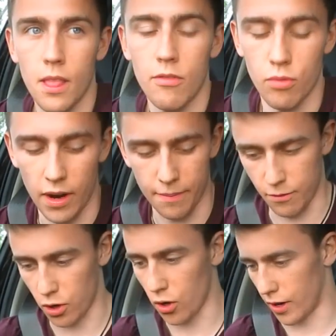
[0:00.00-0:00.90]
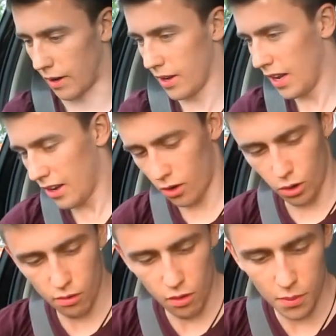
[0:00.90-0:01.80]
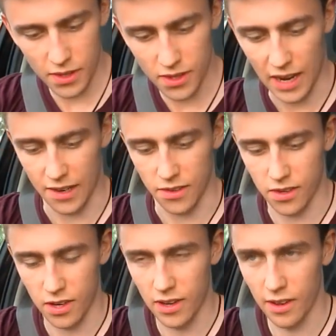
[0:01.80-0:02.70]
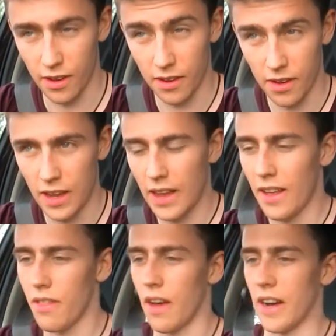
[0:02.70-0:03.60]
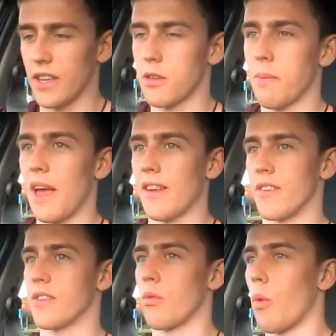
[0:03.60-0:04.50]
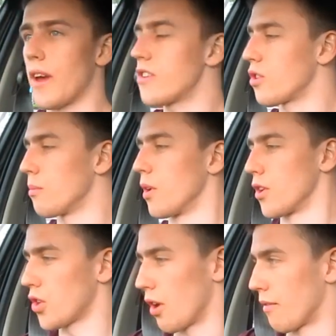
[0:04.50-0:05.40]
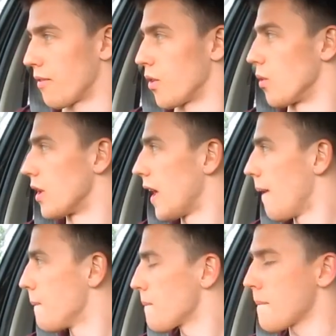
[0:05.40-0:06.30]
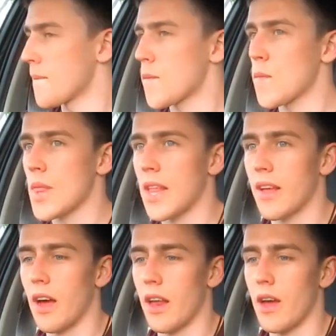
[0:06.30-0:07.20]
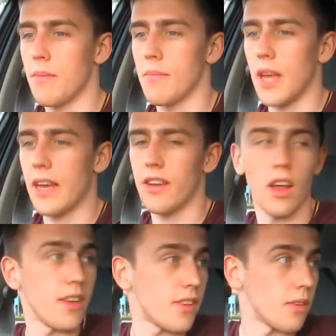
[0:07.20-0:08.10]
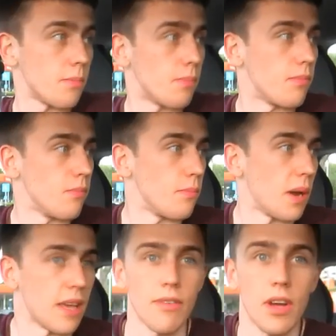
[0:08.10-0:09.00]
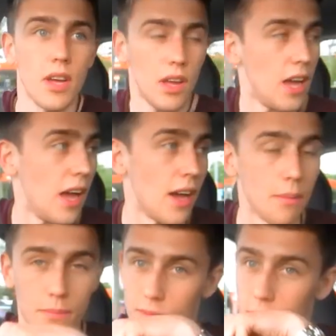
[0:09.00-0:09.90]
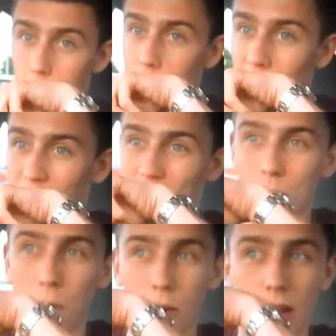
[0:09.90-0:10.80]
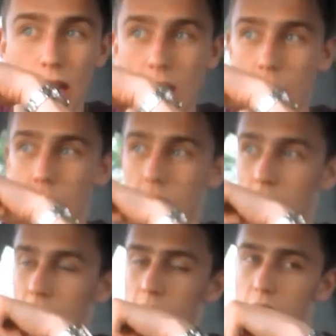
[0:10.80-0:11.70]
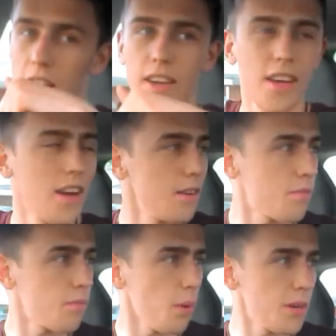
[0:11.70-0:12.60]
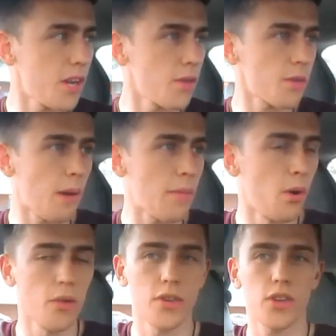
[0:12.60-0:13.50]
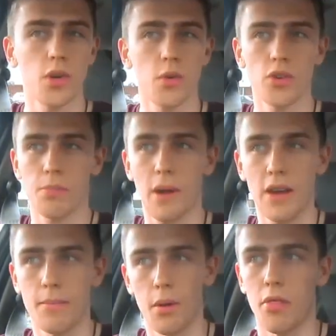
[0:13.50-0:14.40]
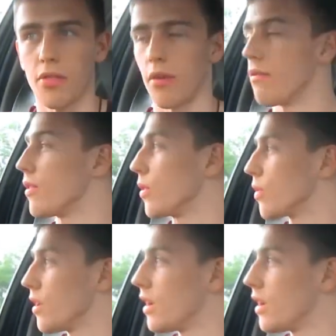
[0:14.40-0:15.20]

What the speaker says: Right, recording. Laura always says that I spend way too much on food. And I'm inclined to believe her. To be brutally honest with you, like, I probably don't spend more than £200 a month on food,